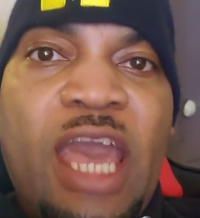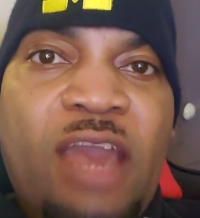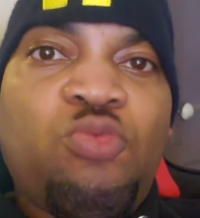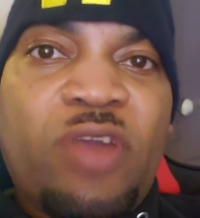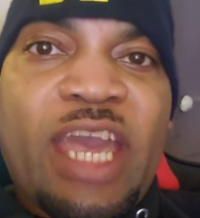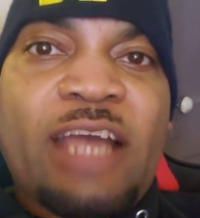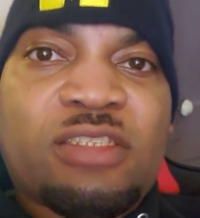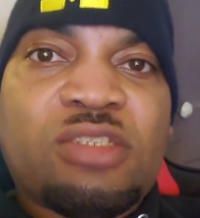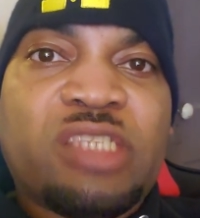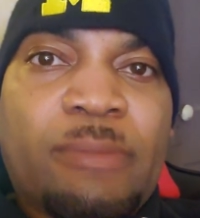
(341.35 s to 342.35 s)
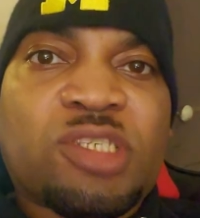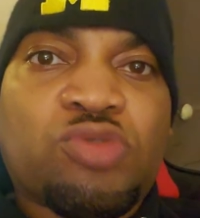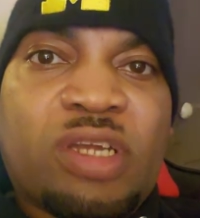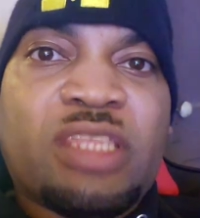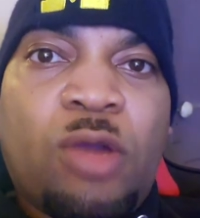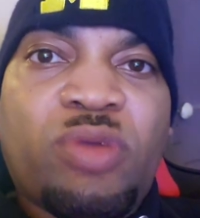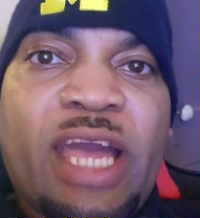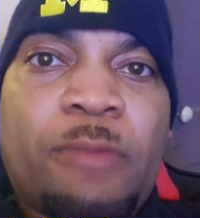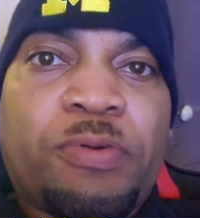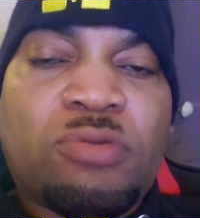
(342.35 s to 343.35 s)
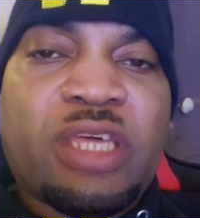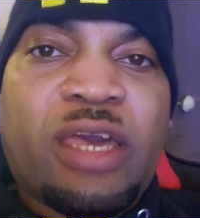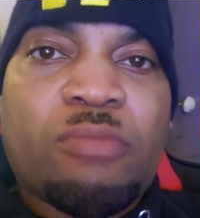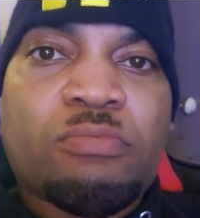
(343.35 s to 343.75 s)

And we have to demonstrate that. We got to prove that.